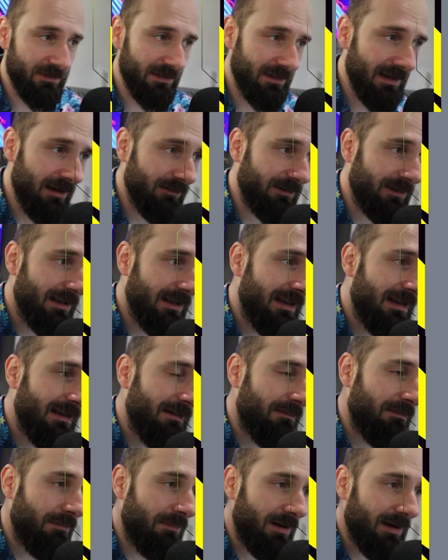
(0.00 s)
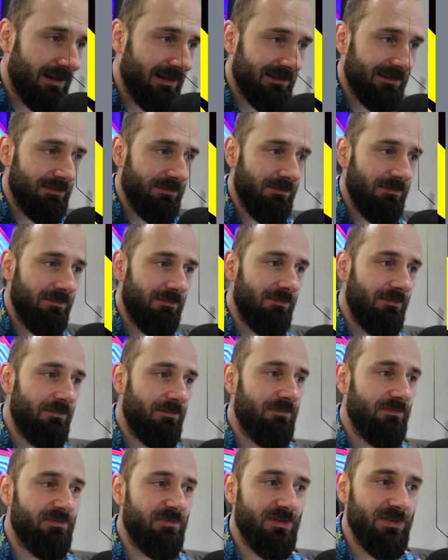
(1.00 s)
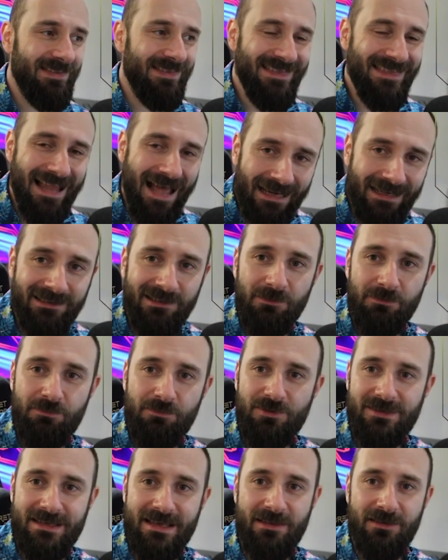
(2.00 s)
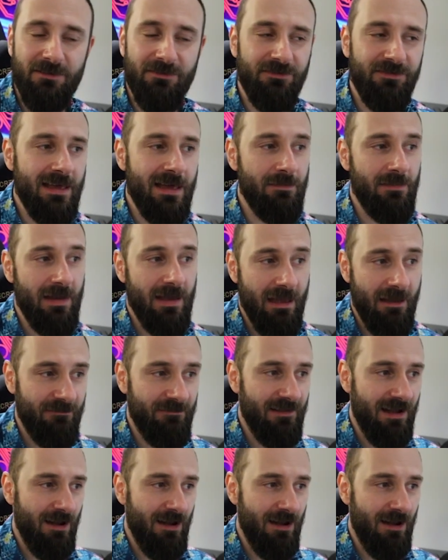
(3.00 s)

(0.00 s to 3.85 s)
out, but 90% of them have